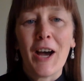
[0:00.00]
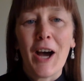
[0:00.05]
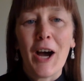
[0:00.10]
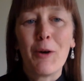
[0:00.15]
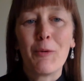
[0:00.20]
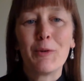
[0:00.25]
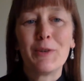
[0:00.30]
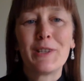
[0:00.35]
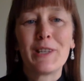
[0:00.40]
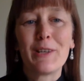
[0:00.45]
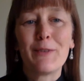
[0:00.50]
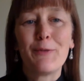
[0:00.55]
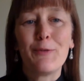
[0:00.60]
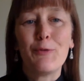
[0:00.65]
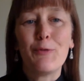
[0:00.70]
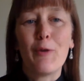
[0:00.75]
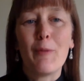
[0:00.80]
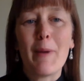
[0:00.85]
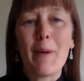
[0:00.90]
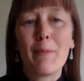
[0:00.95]
I wonder if
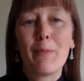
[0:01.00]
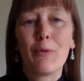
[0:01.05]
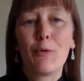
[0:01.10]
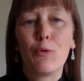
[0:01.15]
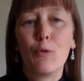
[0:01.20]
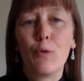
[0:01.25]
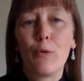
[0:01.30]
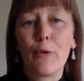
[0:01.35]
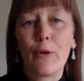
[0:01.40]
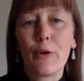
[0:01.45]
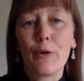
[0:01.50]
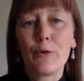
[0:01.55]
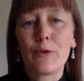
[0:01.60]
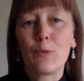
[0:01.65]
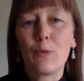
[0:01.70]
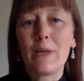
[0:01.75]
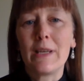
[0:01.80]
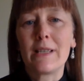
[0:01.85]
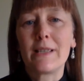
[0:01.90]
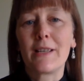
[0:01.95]
you remember all
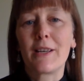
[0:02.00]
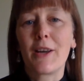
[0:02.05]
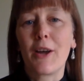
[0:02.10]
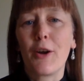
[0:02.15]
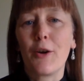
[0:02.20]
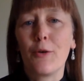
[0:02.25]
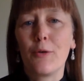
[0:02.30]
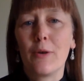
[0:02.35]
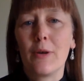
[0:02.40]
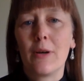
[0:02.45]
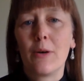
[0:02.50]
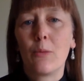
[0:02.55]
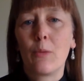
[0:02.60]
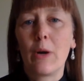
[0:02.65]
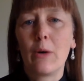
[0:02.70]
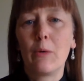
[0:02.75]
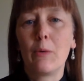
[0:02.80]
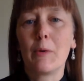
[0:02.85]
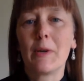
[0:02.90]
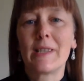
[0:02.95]
those weeks ago
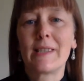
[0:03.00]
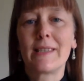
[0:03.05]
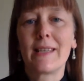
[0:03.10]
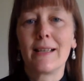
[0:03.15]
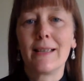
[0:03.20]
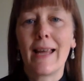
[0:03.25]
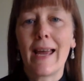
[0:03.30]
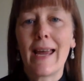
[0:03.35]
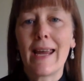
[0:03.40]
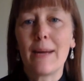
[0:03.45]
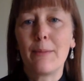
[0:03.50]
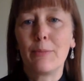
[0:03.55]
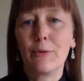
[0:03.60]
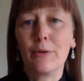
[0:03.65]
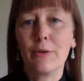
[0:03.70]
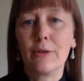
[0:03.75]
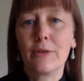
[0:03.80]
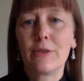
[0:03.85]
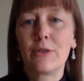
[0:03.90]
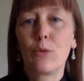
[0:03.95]
when we were still
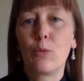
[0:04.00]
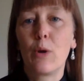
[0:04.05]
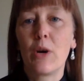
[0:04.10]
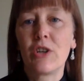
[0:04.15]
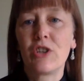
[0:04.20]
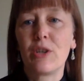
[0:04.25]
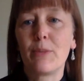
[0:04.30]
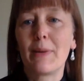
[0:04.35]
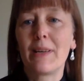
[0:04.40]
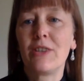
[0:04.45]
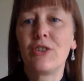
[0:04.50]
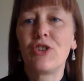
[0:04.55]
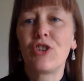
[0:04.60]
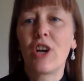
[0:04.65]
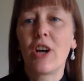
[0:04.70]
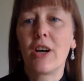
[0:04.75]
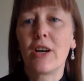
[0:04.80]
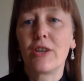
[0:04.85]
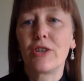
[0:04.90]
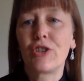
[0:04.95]
able to worship in
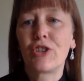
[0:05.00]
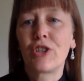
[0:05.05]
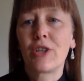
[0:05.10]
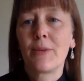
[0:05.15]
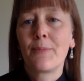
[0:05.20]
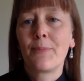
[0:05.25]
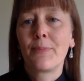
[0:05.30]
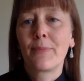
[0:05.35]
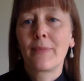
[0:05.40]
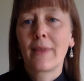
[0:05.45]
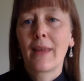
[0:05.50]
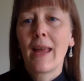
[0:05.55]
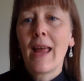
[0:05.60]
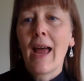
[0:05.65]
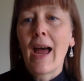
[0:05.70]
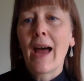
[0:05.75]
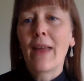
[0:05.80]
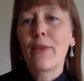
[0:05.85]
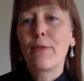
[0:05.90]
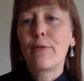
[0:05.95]
church.
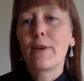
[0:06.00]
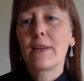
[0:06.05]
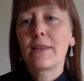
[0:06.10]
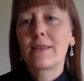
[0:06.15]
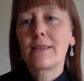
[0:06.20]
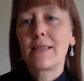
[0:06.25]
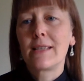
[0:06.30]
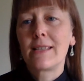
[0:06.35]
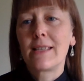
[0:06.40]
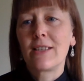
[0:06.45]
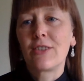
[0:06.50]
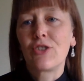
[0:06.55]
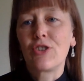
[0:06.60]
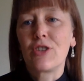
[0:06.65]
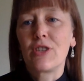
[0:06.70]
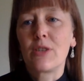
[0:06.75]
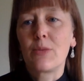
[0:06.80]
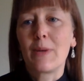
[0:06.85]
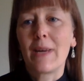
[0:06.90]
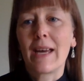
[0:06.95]
And the first
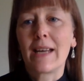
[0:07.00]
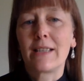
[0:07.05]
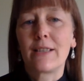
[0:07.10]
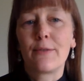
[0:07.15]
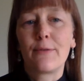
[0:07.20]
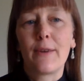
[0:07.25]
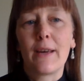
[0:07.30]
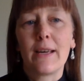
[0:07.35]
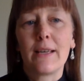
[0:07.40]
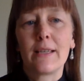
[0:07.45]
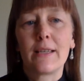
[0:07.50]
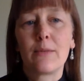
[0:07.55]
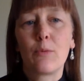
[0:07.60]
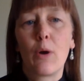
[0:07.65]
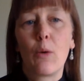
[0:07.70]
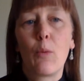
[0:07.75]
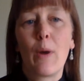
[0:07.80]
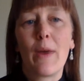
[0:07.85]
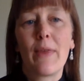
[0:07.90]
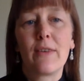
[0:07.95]
decisions we had to face
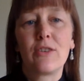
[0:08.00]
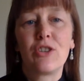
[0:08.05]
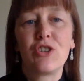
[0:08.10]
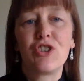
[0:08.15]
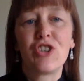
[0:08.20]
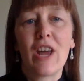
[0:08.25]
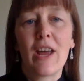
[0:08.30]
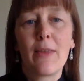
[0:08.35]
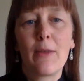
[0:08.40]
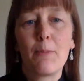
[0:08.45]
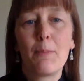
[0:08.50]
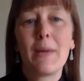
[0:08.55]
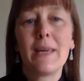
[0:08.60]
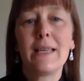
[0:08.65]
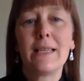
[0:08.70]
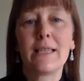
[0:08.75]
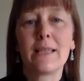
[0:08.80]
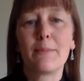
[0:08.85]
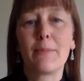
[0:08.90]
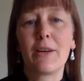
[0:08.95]
were whether to share the
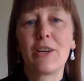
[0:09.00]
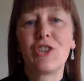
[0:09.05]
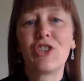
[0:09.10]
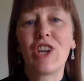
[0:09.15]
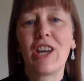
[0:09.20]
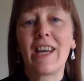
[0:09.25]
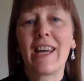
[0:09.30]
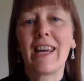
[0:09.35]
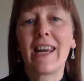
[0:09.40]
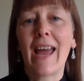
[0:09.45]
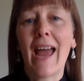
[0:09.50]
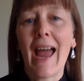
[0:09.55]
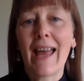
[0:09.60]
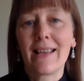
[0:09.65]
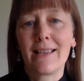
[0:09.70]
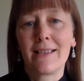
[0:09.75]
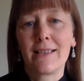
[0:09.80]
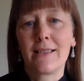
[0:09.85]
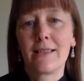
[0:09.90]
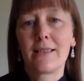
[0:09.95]
peace by shaking
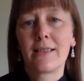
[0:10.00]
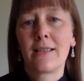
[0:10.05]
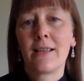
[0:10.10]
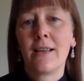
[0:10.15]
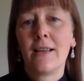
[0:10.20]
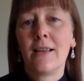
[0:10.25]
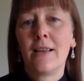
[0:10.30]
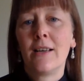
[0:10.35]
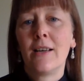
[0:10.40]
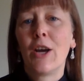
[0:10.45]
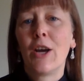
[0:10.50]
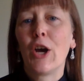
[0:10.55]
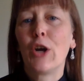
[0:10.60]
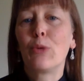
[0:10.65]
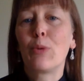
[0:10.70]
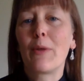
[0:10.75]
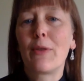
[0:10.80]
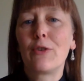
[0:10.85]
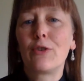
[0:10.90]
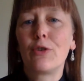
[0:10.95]
hands
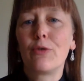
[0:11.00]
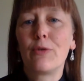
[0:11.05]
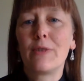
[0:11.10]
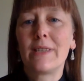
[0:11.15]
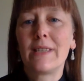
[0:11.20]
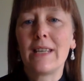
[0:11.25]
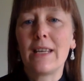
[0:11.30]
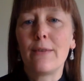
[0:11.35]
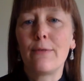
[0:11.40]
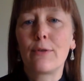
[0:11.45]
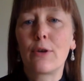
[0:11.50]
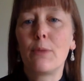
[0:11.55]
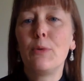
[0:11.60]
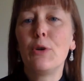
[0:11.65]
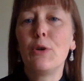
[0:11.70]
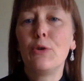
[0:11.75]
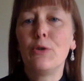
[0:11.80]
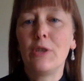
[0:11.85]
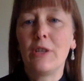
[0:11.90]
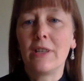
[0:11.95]
and whether to receive
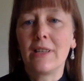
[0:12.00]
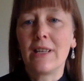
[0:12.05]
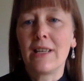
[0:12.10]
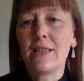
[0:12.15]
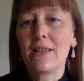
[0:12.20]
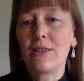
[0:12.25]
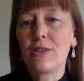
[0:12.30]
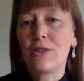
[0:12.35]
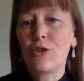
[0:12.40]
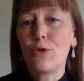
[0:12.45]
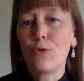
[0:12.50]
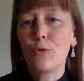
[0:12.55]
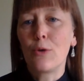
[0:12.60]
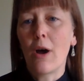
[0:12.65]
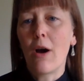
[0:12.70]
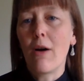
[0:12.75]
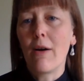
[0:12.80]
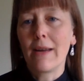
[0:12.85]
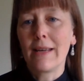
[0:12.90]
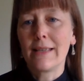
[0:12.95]
communion in two
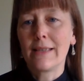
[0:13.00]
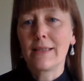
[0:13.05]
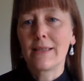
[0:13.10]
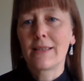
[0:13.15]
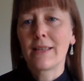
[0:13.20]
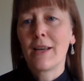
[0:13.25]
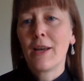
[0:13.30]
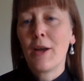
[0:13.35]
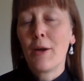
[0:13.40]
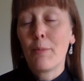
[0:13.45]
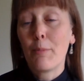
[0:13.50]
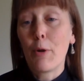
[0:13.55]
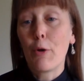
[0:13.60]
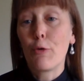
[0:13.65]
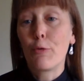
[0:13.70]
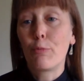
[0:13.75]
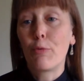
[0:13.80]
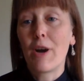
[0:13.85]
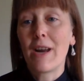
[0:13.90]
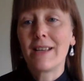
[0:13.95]
kinds,
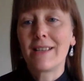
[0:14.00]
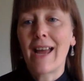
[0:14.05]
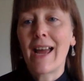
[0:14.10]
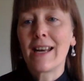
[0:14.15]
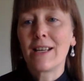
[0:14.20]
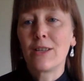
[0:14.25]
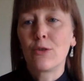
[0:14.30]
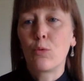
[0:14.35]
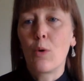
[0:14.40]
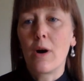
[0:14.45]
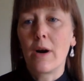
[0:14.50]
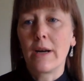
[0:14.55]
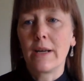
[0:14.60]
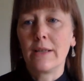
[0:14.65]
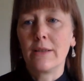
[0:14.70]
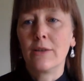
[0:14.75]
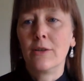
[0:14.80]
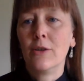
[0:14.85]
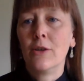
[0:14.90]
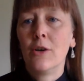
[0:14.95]
both bread and
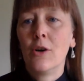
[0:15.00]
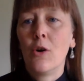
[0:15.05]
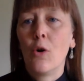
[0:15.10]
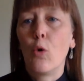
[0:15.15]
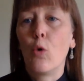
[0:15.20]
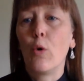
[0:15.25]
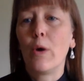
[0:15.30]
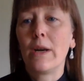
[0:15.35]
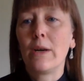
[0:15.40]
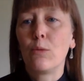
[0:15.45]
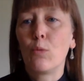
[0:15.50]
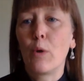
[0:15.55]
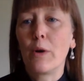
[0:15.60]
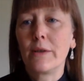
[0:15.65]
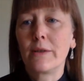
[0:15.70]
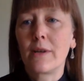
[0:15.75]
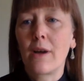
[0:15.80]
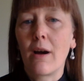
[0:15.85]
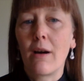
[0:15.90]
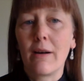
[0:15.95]
wine, or in
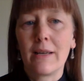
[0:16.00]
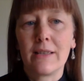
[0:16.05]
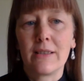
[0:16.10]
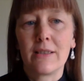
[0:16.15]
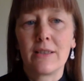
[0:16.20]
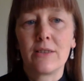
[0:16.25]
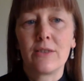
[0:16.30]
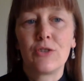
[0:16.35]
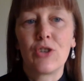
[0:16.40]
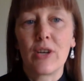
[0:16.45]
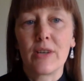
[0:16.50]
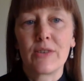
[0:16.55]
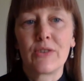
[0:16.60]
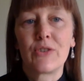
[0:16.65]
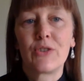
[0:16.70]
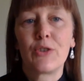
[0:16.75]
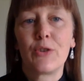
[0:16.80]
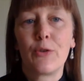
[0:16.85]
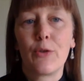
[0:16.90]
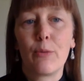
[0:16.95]
one kind,
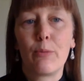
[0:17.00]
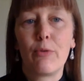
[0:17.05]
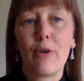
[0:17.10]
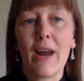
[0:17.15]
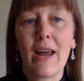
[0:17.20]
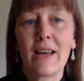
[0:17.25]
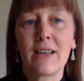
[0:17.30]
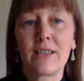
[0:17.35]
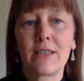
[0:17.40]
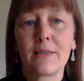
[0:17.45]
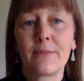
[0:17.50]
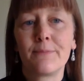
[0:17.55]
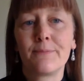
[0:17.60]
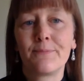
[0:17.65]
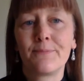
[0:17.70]
just the bread.